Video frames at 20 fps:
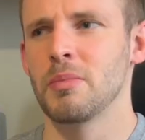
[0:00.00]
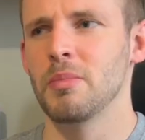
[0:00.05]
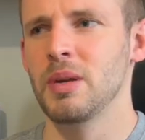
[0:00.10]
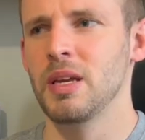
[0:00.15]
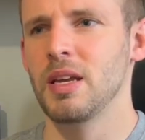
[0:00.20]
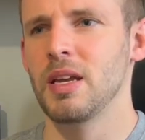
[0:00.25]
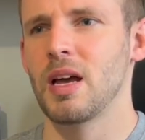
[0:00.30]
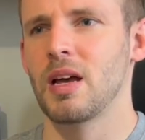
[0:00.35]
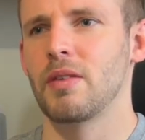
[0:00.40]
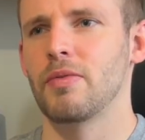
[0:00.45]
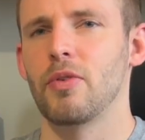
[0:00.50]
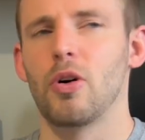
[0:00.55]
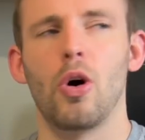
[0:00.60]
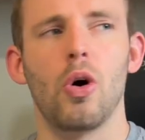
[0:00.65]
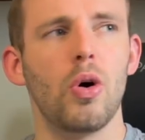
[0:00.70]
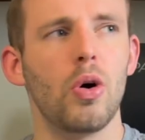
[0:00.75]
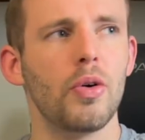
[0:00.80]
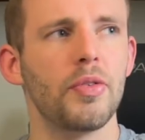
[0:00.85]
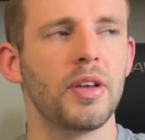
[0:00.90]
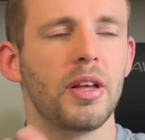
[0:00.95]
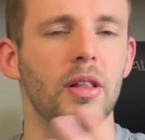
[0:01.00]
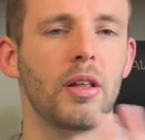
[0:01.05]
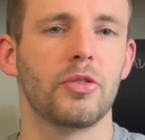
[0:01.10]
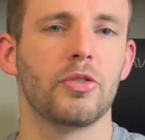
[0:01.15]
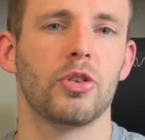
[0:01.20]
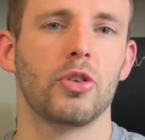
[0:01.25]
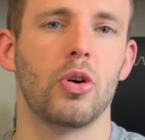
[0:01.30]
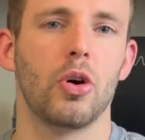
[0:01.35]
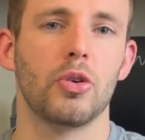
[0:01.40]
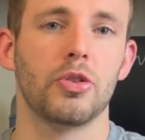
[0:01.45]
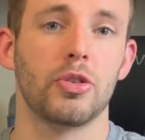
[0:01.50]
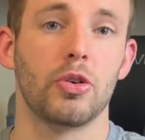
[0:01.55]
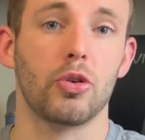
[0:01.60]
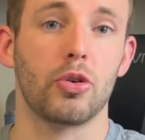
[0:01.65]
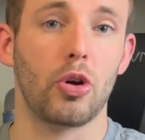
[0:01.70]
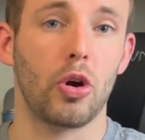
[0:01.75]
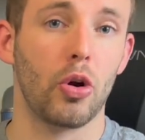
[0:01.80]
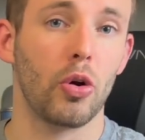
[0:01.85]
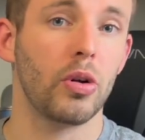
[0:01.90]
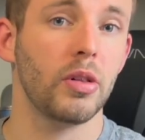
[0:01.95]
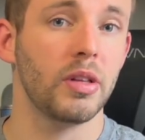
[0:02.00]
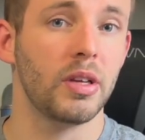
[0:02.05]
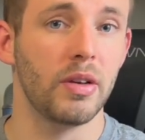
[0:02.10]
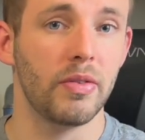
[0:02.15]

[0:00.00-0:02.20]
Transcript: me, out of all the electric cars that are currently